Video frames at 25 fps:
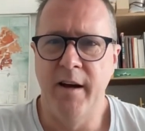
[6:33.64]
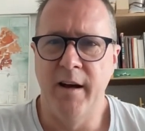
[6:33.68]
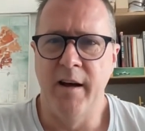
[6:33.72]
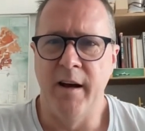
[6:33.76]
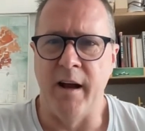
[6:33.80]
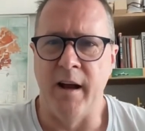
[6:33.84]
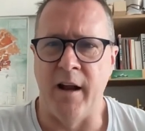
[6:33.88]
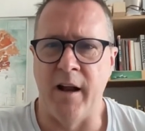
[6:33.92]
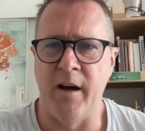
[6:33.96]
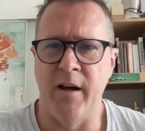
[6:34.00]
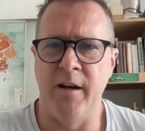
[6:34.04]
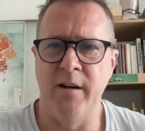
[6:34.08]

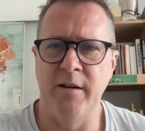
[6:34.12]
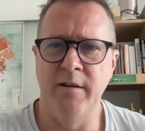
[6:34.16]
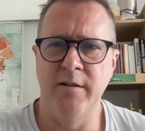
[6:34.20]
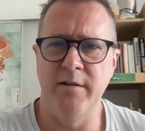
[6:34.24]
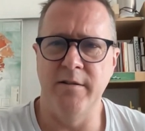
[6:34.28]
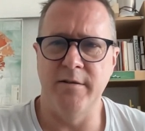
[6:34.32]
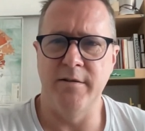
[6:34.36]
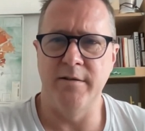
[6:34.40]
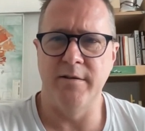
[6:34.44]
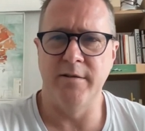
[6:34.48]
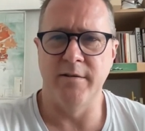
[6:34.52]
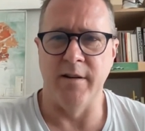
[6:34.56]

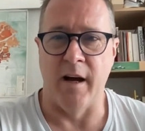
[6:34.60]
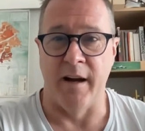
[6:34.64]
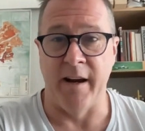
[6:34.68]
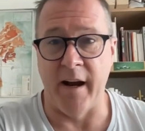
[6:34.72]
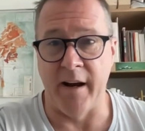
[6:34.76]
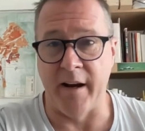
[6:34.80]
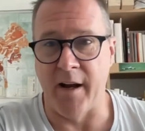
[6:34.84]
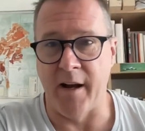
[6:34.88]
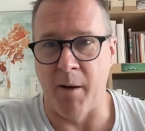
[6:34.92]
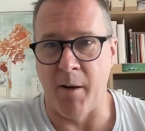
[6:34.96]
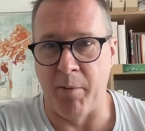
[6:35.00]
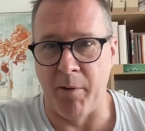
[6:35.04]
Hello? I'd
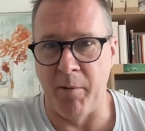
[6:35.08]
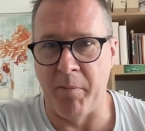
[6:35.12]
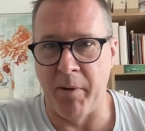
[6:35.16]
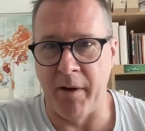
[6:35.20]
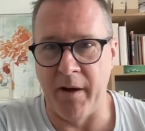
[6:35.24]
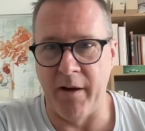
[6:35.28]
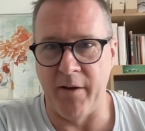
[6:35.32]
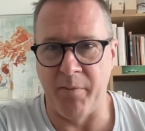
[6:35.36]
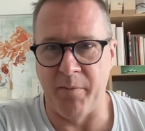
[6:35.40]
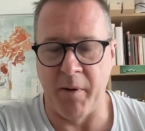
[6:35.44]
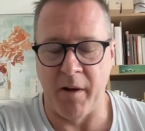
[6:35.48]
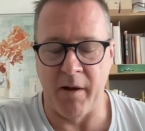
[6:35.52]
had a couple of
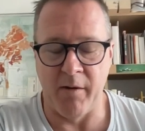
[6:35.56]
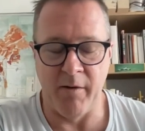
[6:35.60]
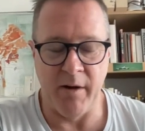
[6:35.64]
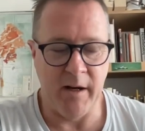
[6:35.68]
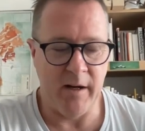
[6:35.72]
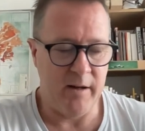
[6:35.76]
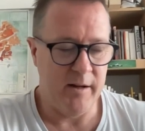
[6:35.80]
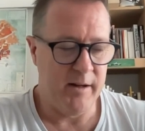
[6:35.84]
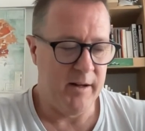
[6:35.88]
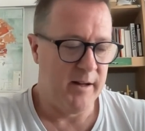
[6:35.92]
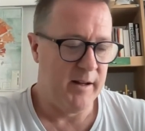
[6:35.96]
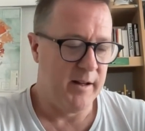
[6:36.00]
beers, by the way.